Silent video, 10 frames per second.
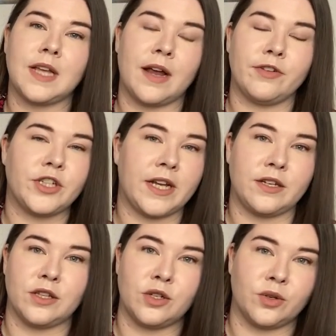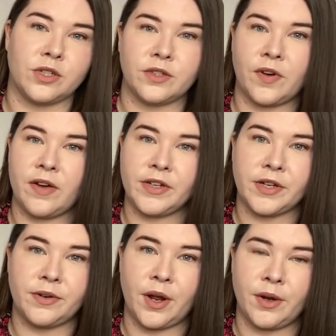Sarah Jane and the Doctor survive, I
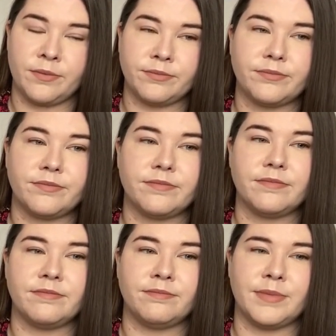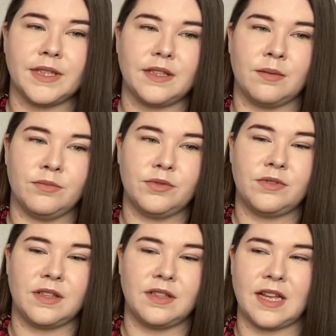don't know. But
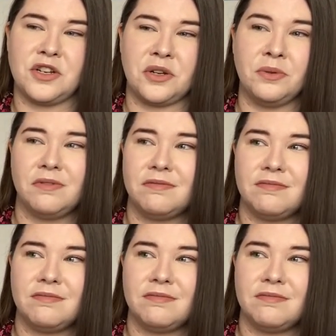they do.